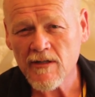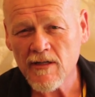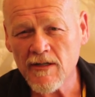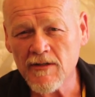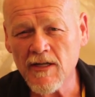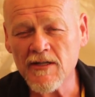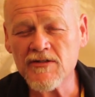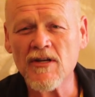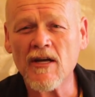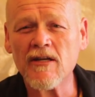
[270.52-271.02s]

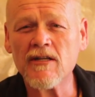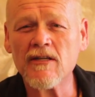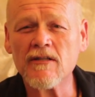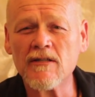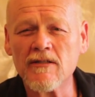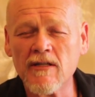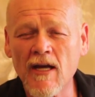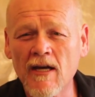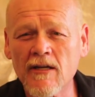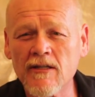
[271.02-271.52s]
And that's how
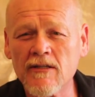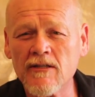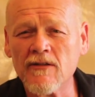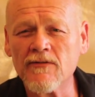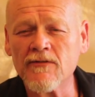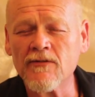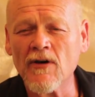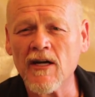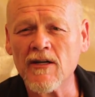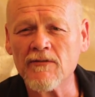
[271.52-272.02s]
you
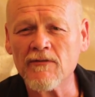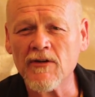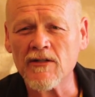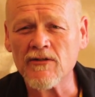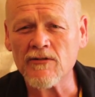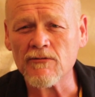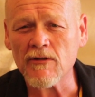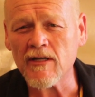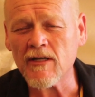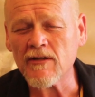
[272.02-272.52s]
define
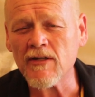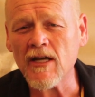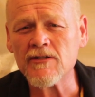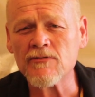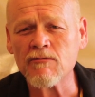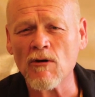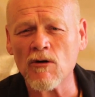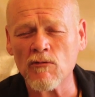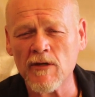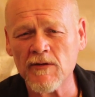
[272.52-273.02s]
victory. And
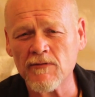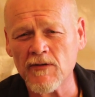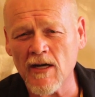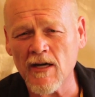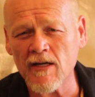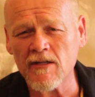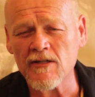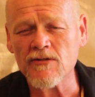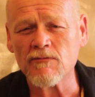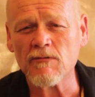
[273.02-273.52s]
that's what we've
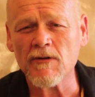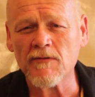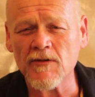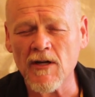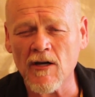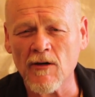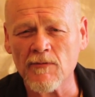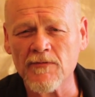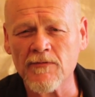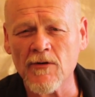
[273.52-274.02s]
done, is we've
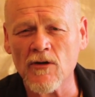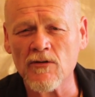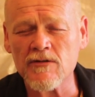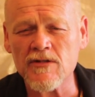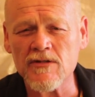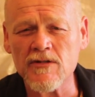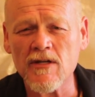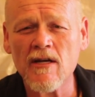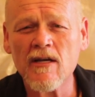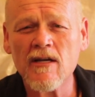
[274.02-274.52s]
helped
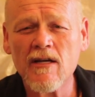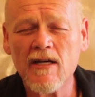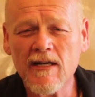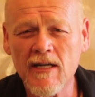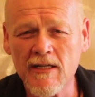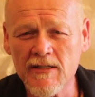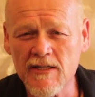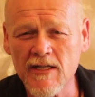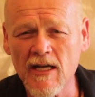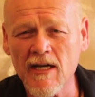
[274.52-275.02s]
folks
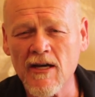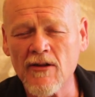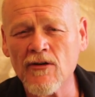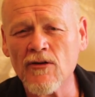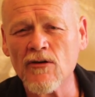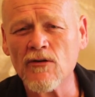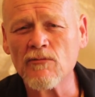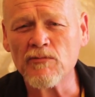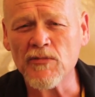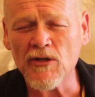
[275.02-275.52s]
get
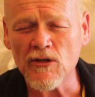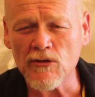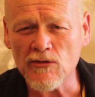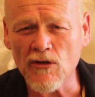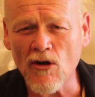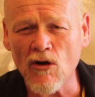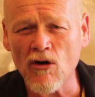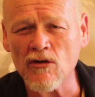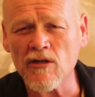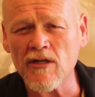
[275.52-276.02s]
together,
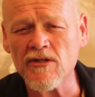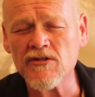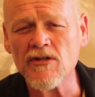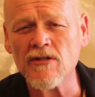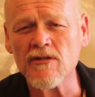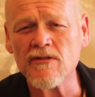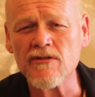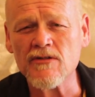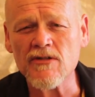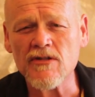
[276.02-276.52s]
build
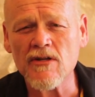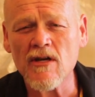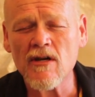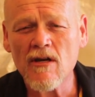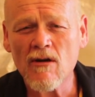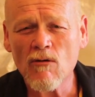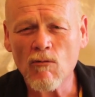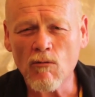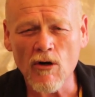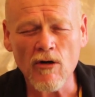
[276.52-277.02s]
coalitions,
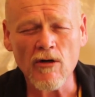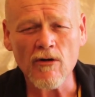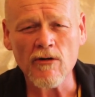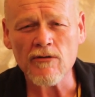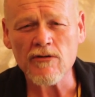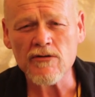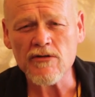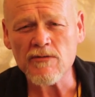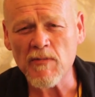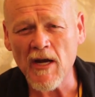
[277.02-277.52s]

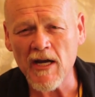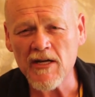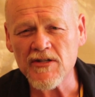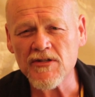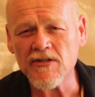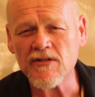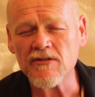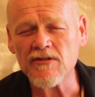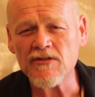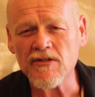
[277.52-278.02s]
workers,
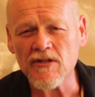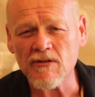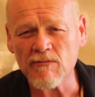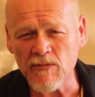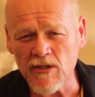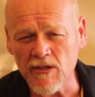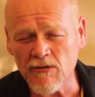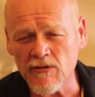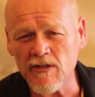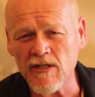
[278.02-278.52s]
patients,
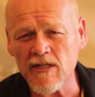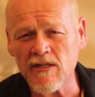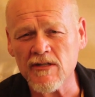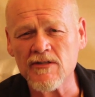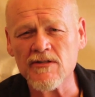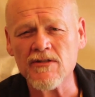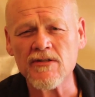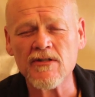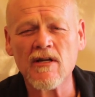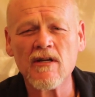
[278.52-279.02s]

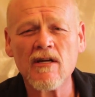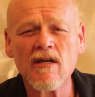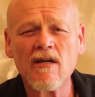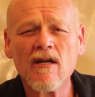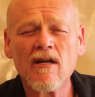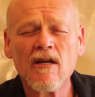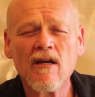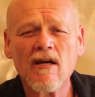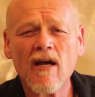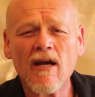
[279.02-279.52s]
communities.
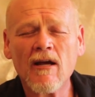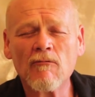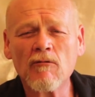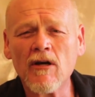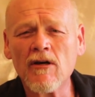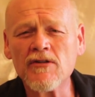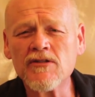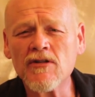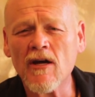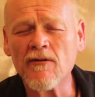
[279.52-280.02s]
And
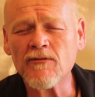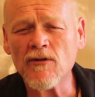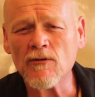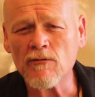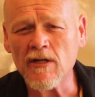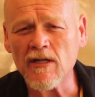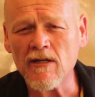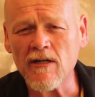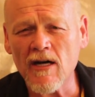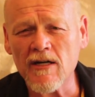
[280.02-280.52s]
we also have to
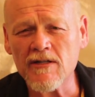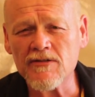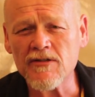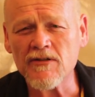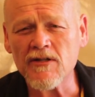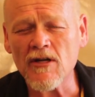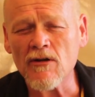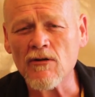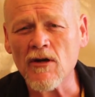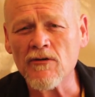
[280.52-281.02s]
realize
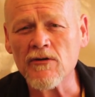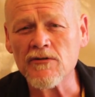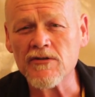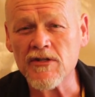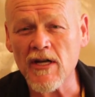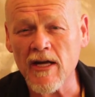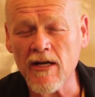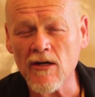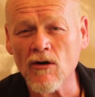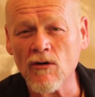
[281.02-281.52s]
that there are other
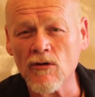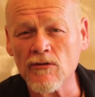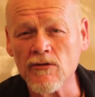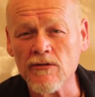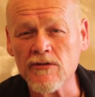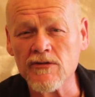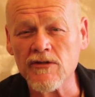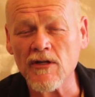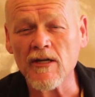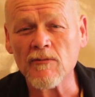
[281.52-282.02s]

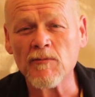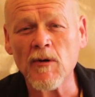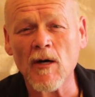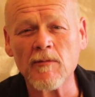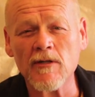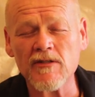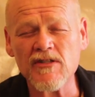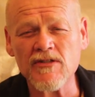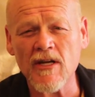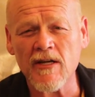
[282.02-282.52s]
stakeholders like
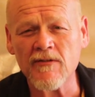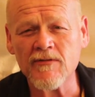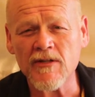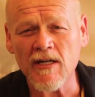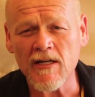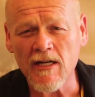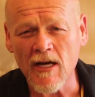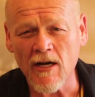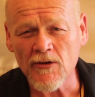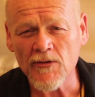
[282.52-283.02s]
public
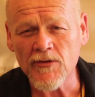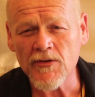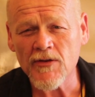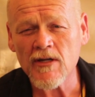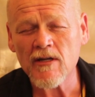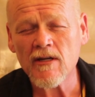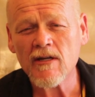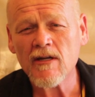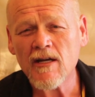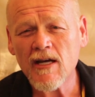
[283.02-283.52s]
safety and health,
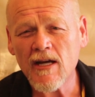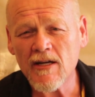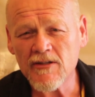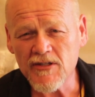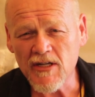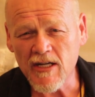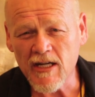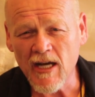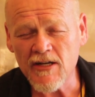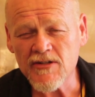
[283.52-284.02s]

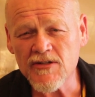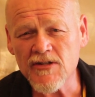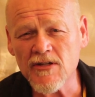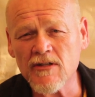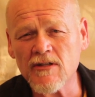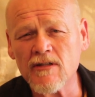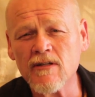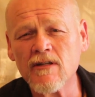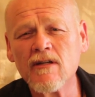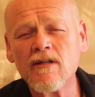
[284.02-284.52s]

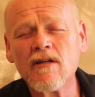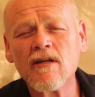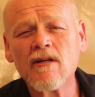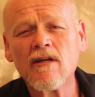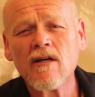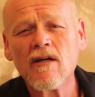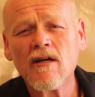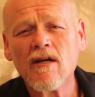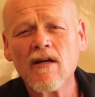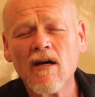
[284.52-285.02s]
education,
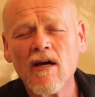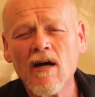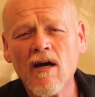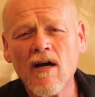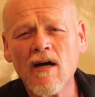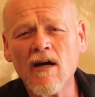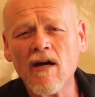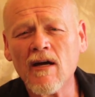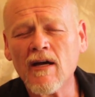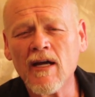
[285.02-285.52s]

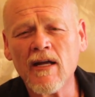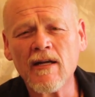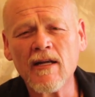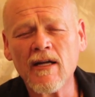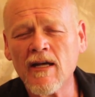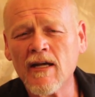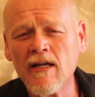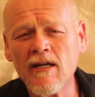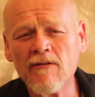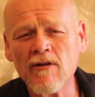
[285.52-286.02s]
and
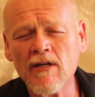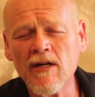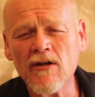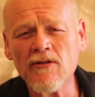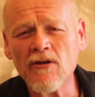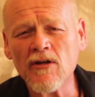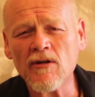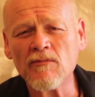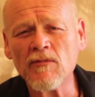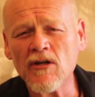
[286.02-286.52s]
every
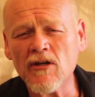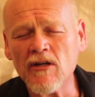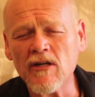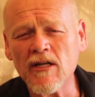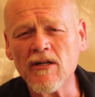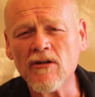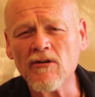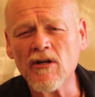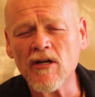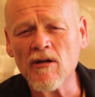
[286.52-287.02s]
other
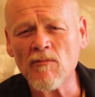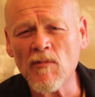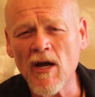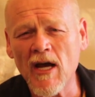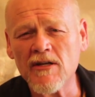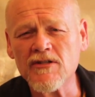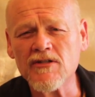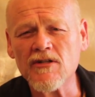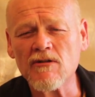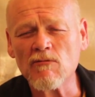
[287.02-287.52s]
community you can
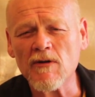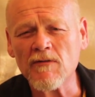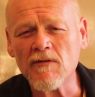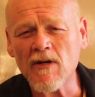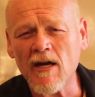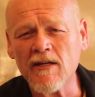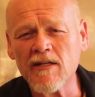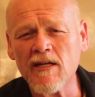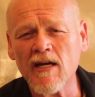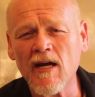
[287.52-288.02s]
imagine. We've
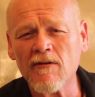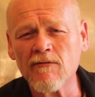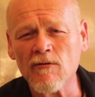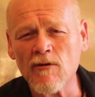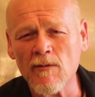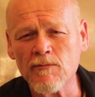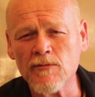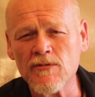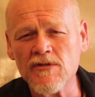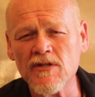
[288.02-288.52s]
got to have
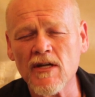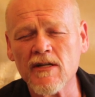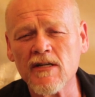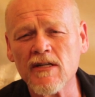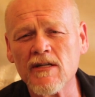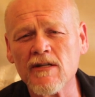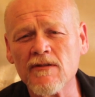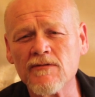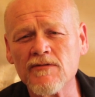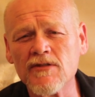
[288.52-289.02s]

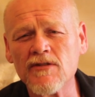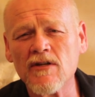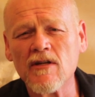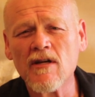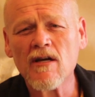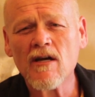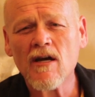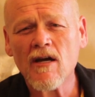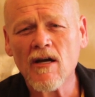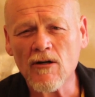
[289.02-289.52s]
representatives
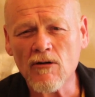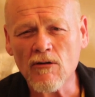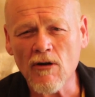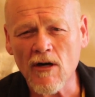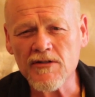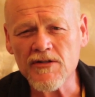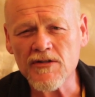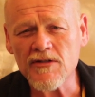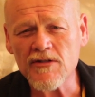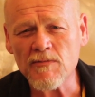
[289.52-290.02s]

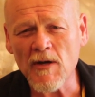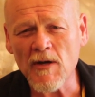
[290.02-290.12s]
across the